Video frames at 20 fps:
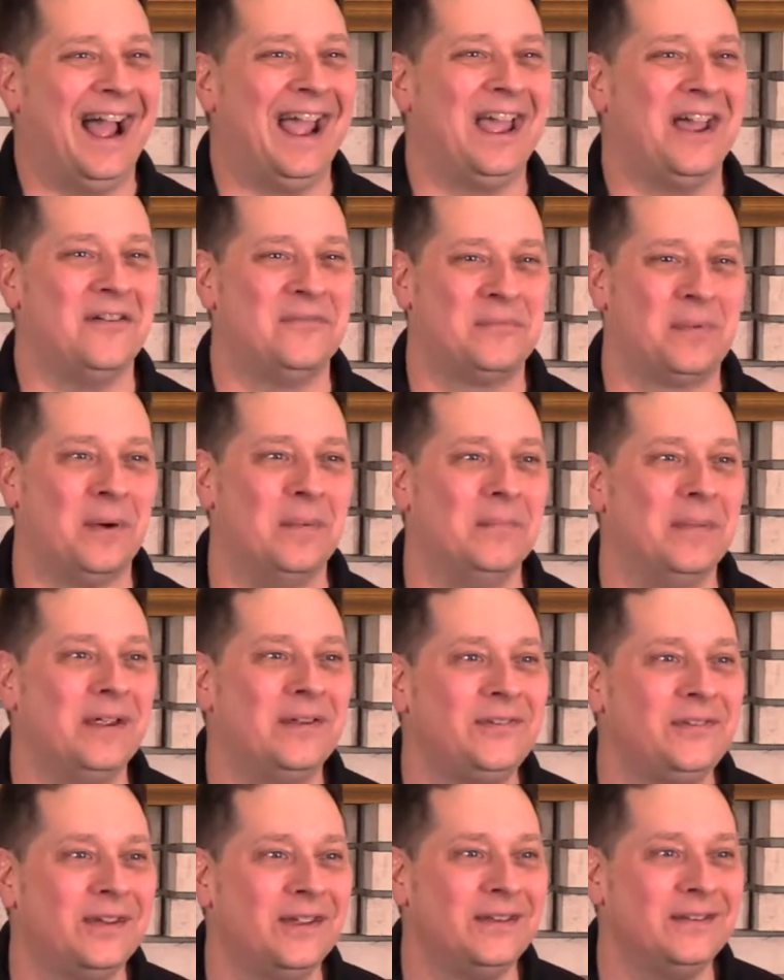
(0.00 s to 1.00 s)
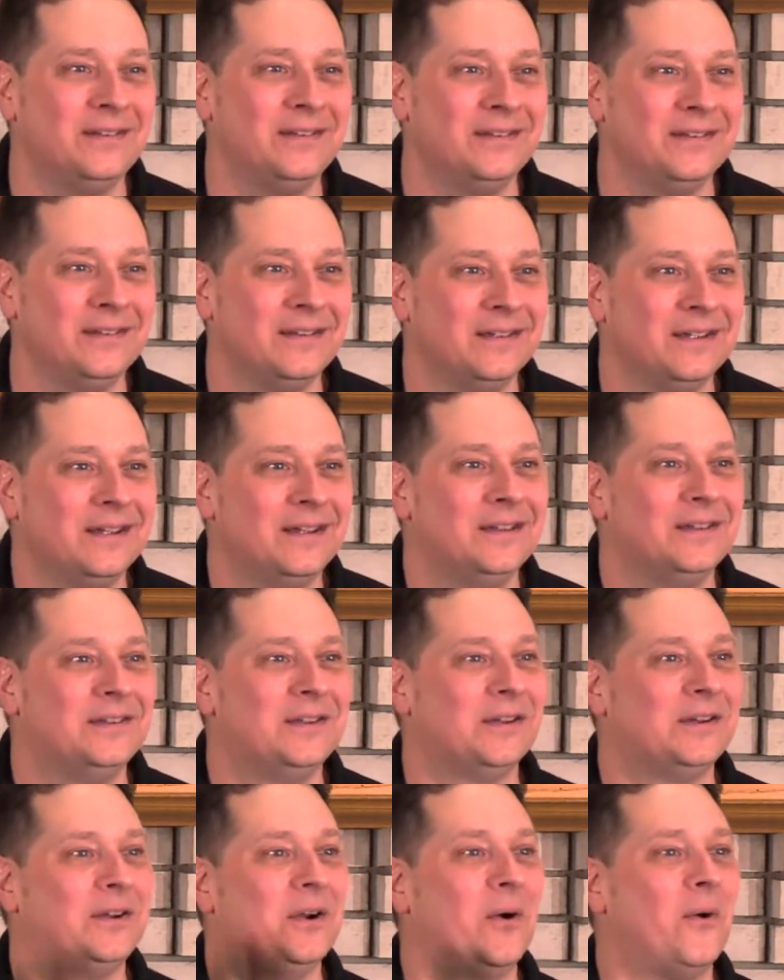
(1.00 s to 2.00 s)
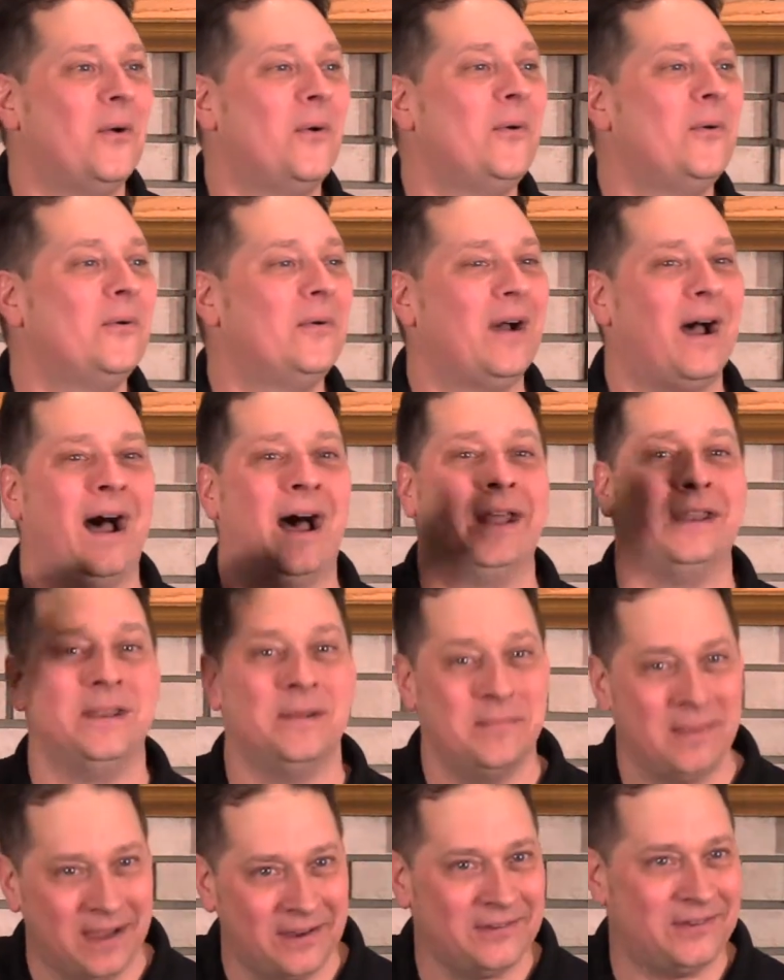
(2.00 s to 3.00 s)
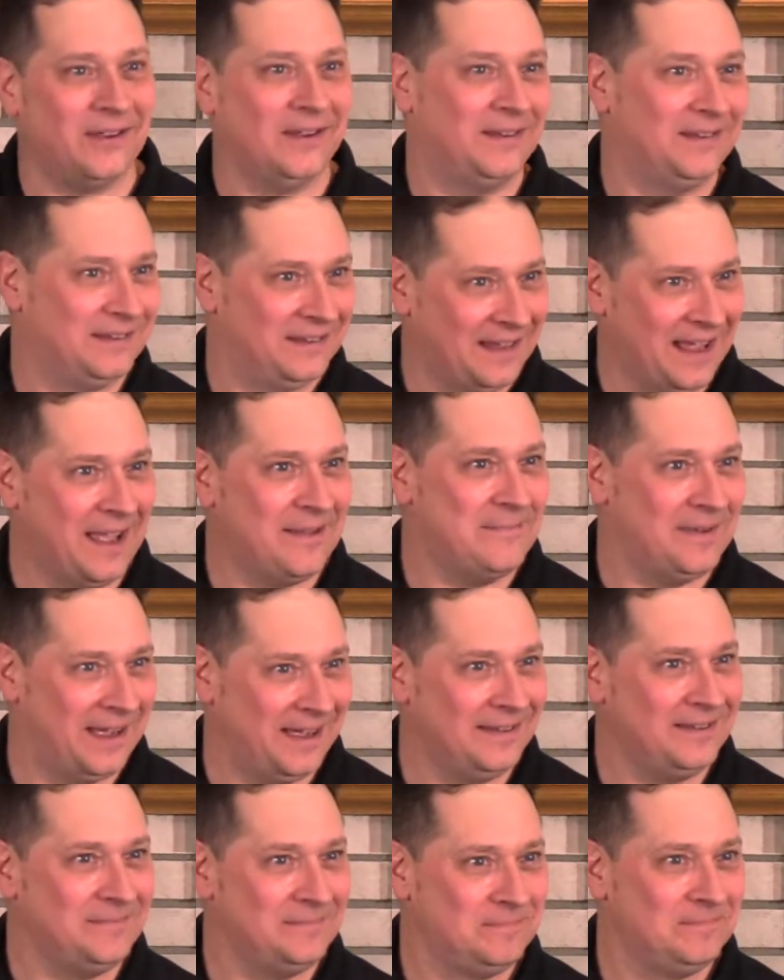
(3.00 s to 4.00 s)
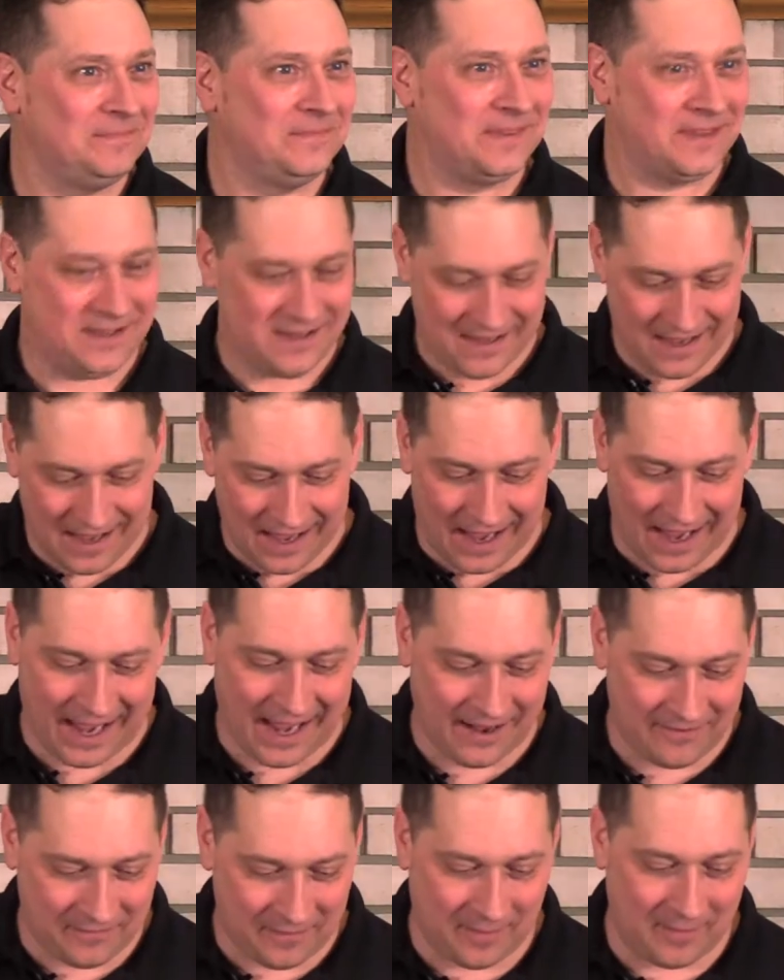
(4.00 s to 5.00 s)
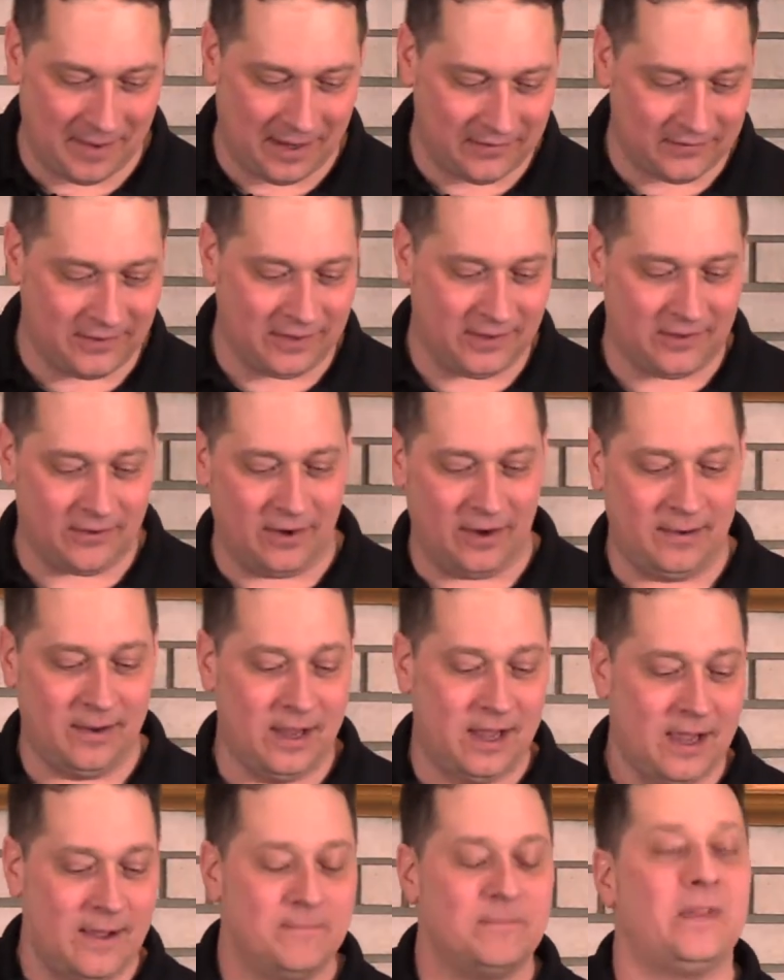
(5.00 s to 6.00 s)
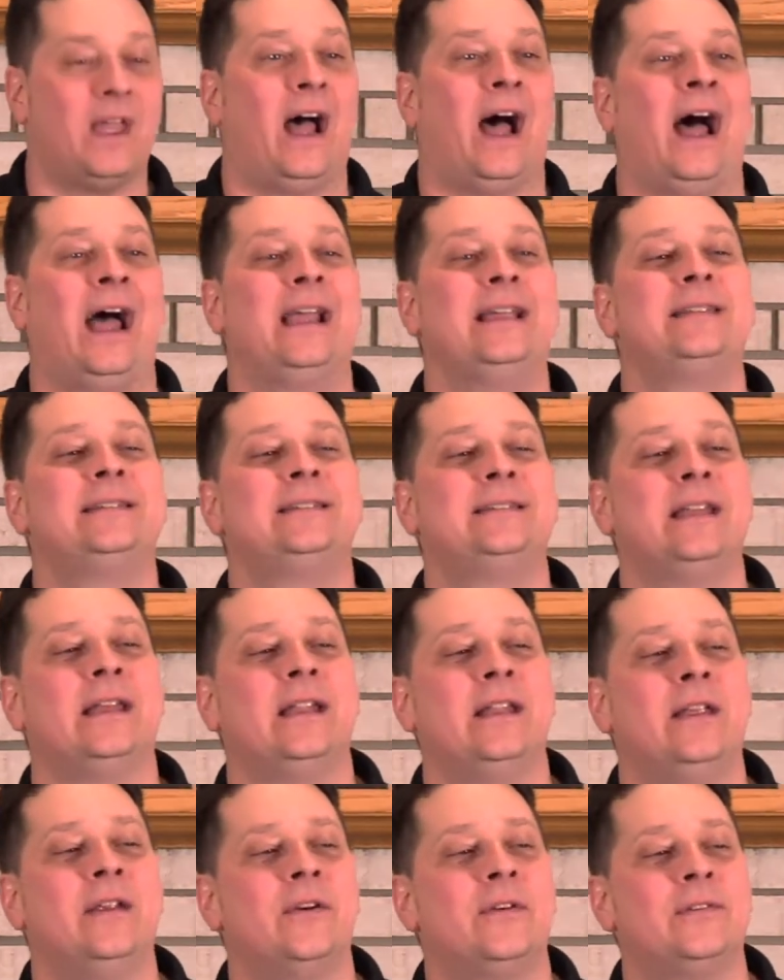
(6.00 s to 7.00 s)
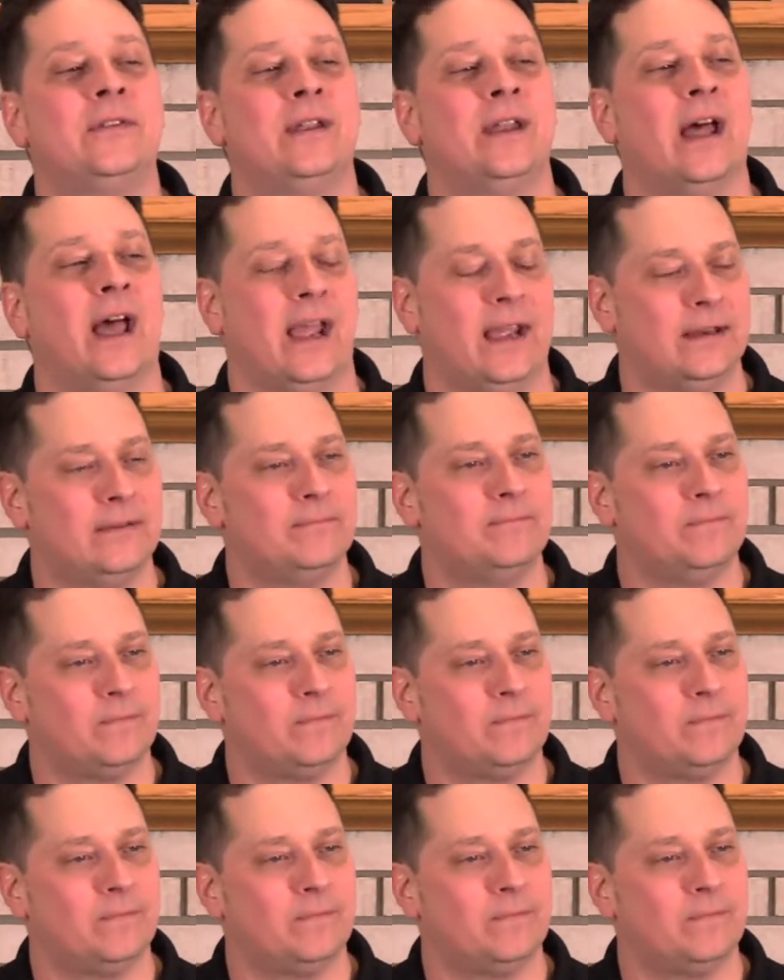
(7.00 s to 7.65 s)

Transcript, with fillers: I have permission to go on the mission. Amen? I have permission to go on. I sit here tonight.